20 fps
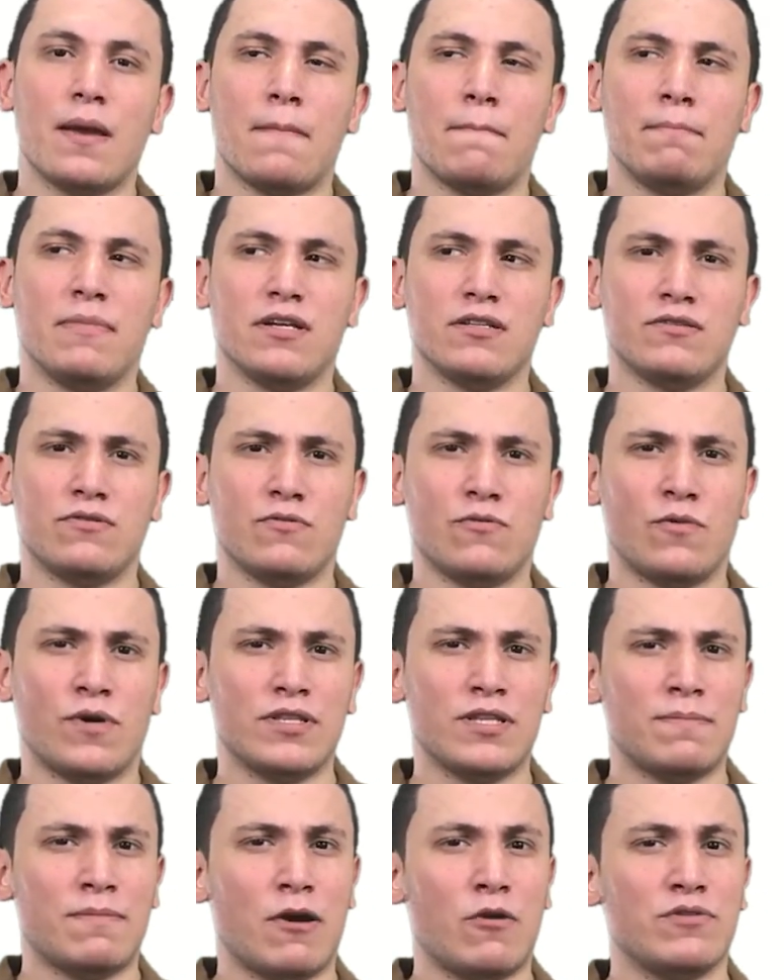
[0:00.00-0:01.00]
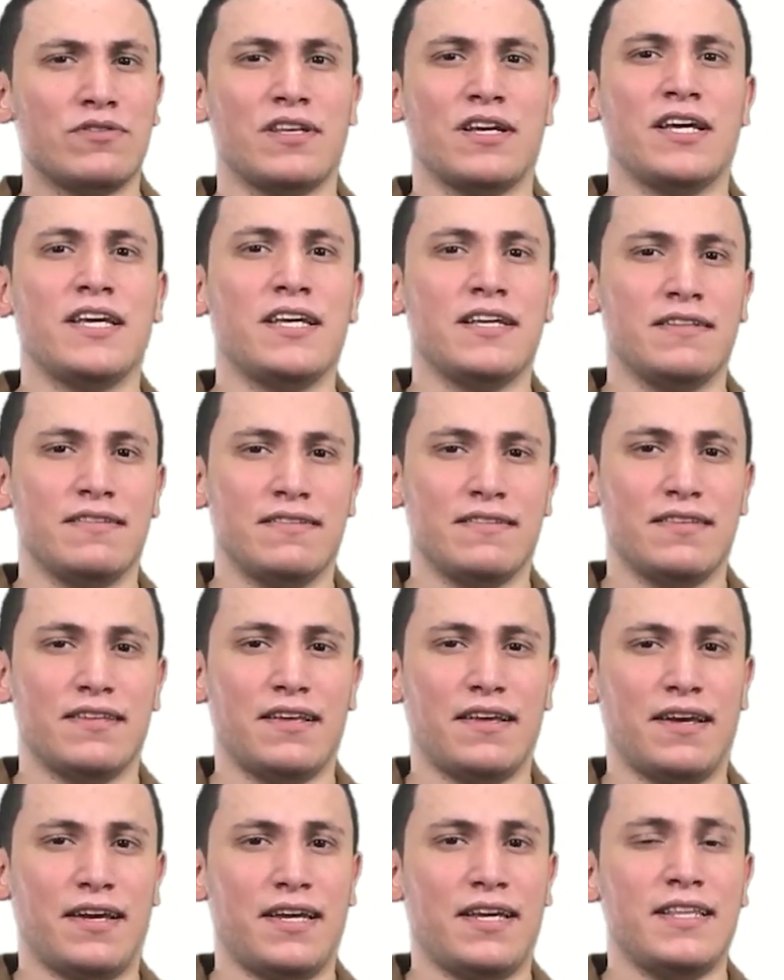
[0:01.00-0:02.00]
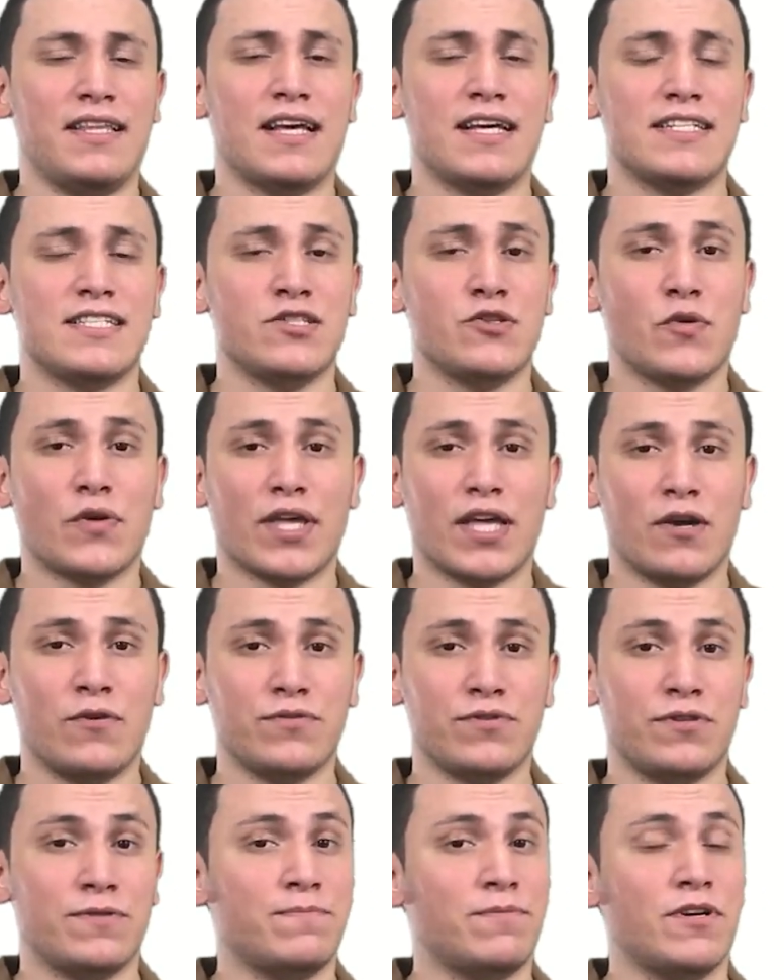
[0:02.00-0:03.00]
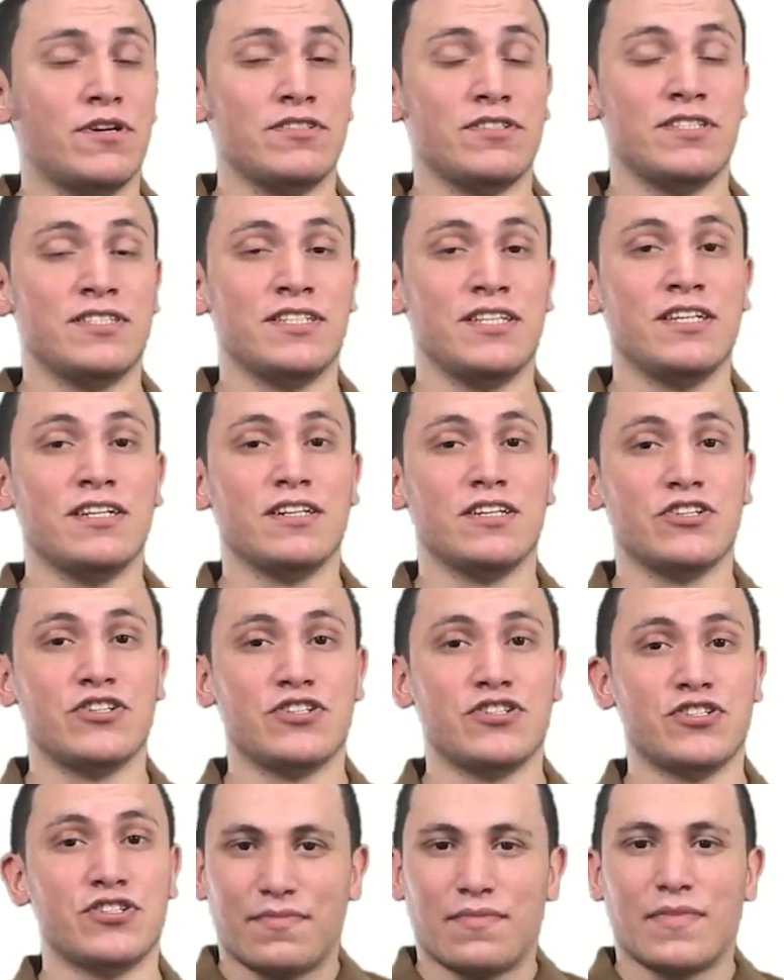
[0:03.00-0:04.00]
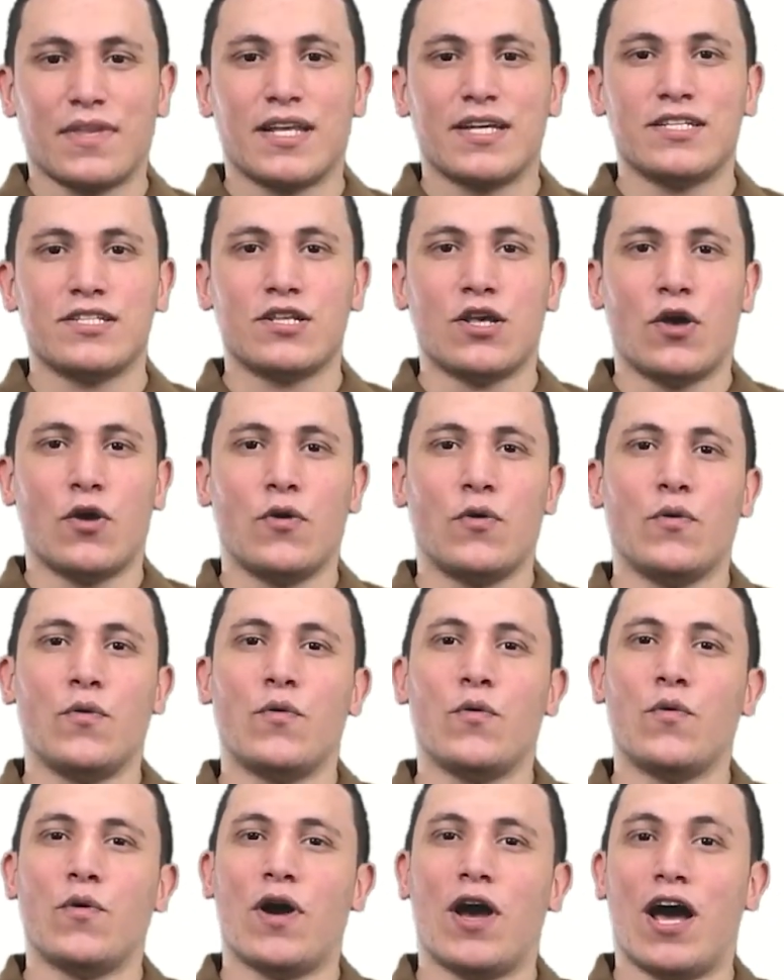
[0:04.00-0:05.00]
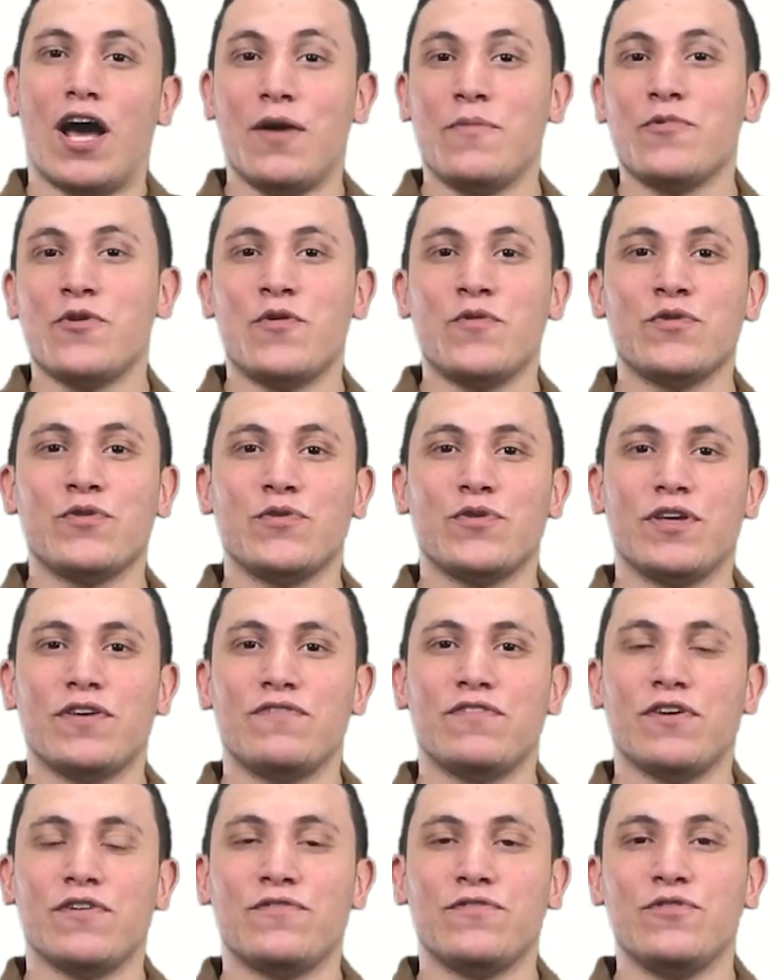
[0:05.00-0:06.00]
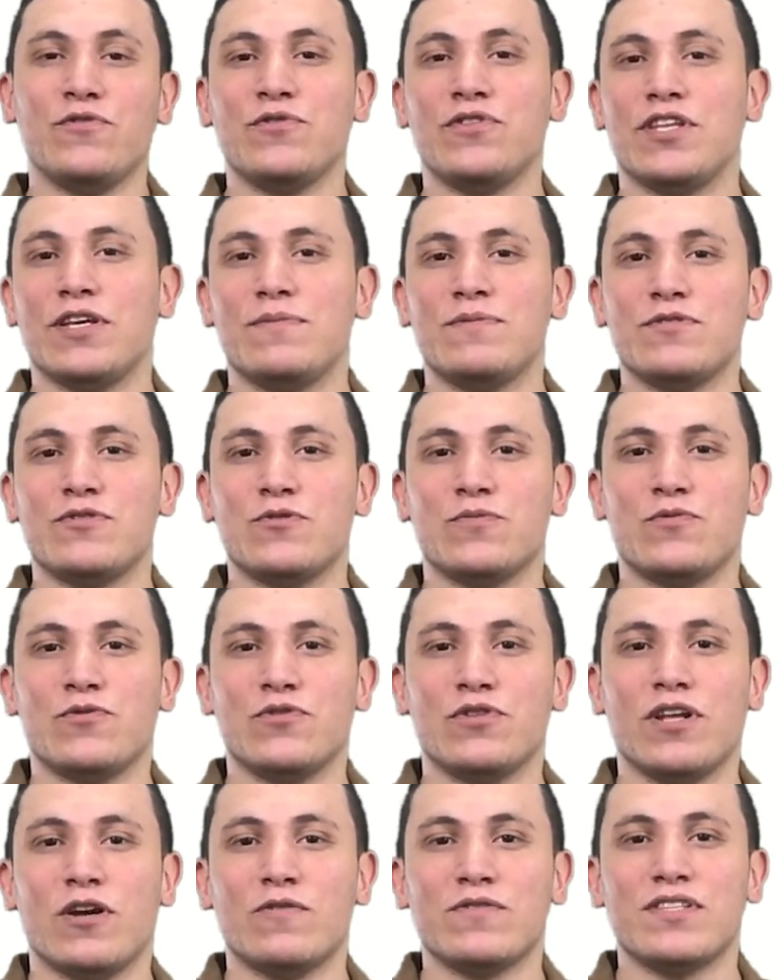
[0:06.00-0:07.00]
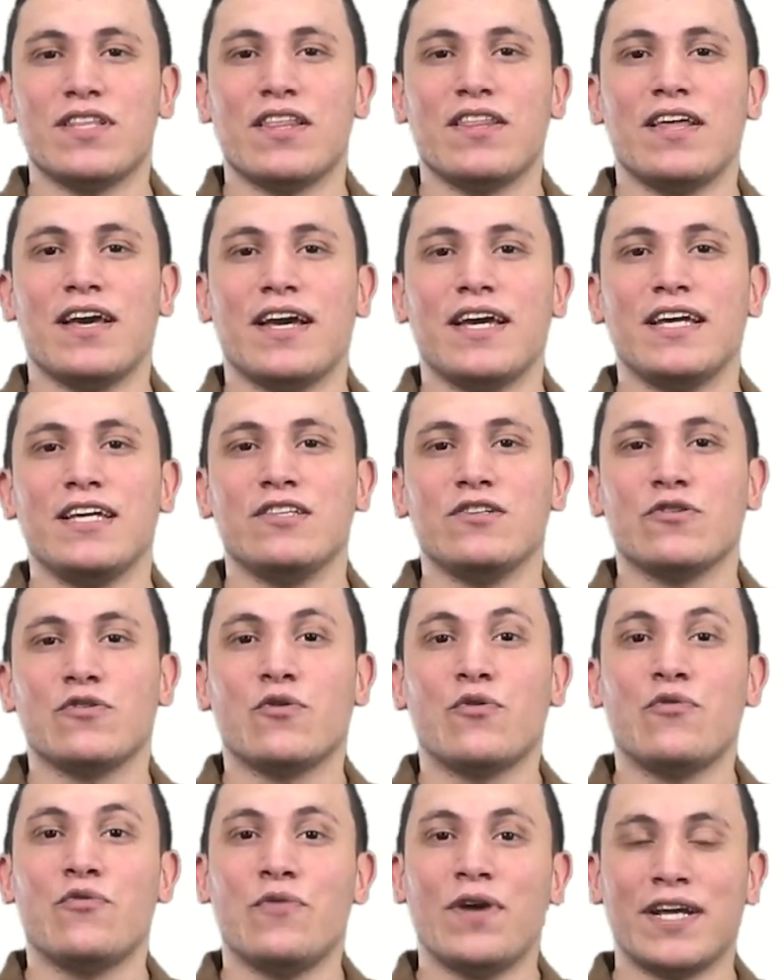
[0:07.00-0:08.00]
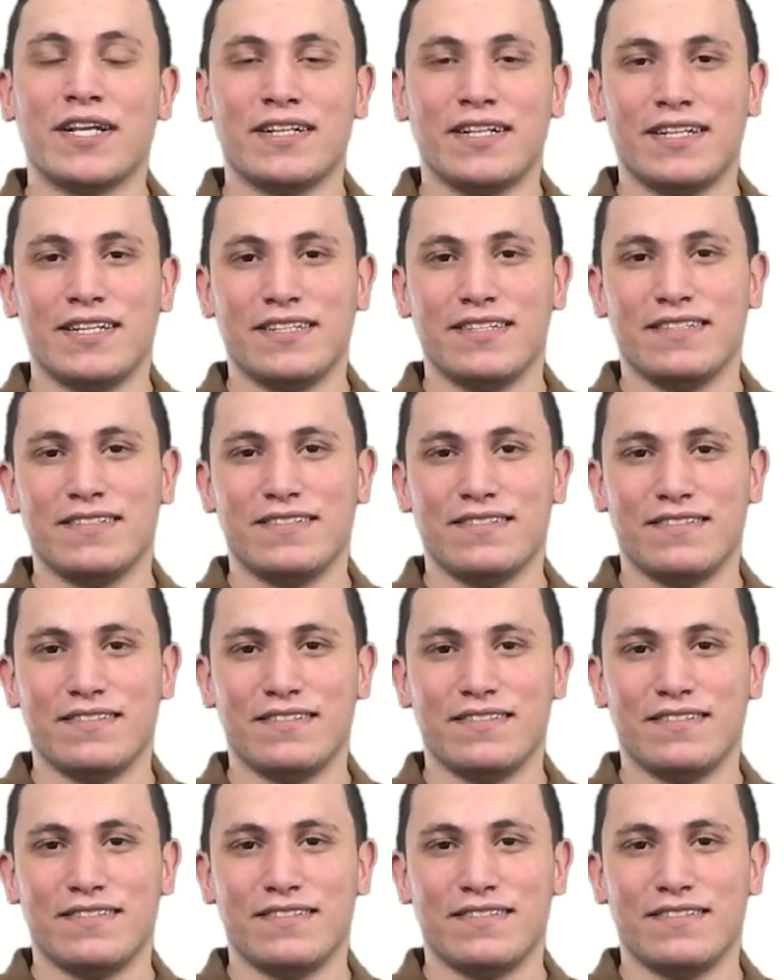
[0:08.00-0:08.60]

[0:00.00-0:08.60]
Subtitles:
But what about ain? Ain has no counterpart in English. So I'm going to give you a few tips to pronounce the ain correctly.